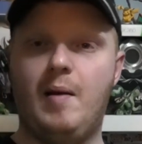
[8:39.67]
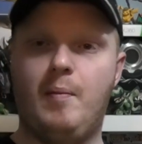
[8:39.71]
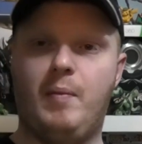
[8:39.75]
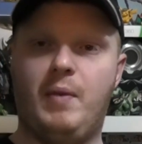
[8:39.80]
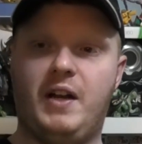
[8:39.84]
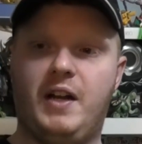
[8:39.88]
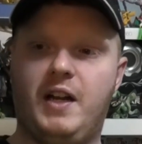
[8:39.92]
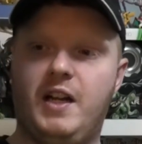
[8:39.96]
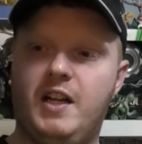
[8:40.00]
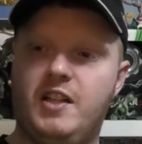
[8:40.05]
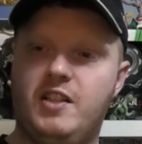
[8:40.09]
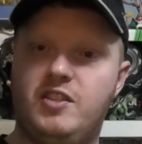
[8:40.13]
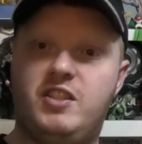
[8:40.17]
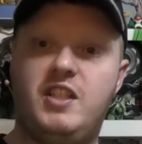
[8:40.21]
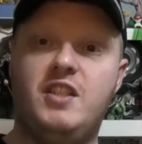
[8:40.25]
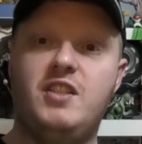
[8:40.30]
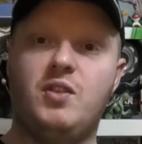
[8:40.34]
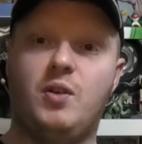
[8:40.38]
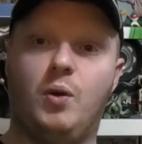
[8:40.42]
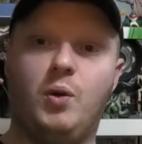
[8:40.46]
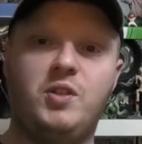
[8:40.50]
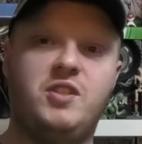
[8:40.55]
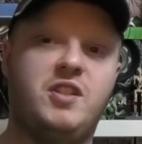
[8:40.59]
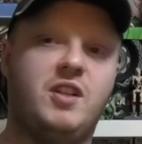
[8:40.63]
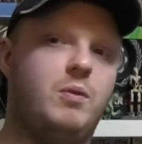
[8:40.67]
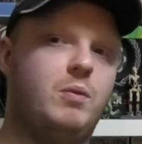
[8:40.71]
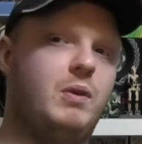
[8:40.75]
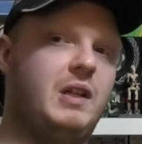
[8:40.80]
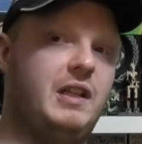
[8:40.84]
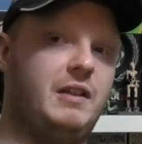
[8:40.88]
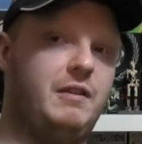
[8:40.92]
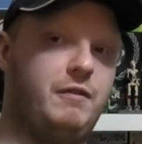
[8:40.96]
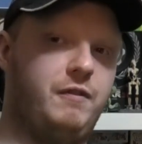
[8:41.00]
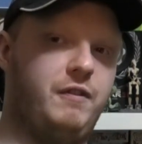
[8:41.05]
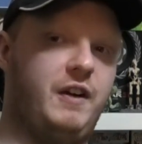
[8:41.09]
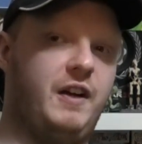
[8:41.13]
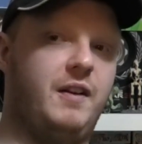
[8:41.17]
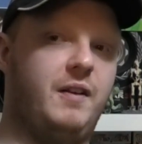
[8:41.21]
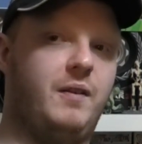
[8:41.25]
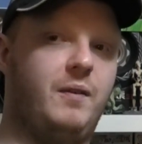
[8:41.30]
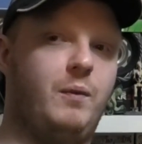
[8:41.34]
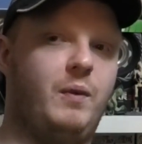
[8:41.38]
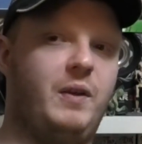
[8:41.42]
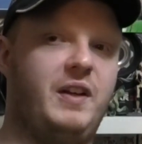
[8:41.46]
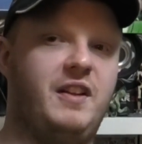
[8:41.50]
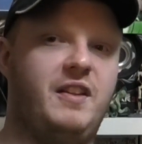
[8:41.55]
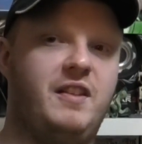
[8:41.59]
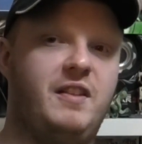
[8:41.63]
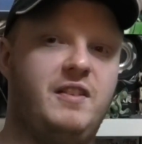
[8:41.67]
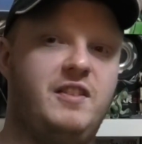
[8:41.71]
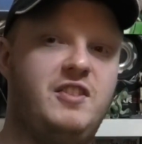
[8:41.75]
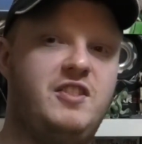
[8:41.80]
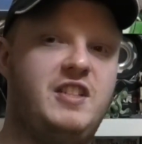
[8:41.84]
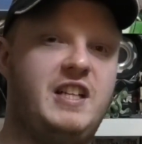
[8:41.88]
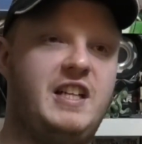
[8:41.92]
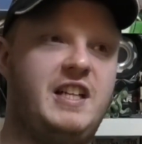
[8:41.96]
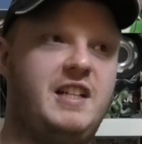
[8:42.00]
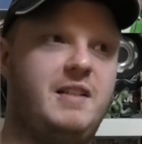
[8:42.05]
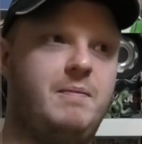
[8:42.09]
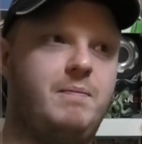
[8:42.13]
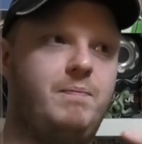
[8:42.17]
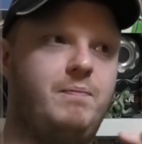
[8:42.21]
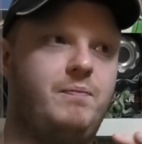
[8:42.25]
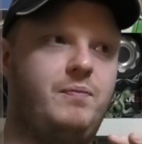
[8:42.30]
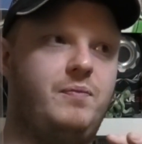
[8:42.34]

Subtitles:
But she's also really fun she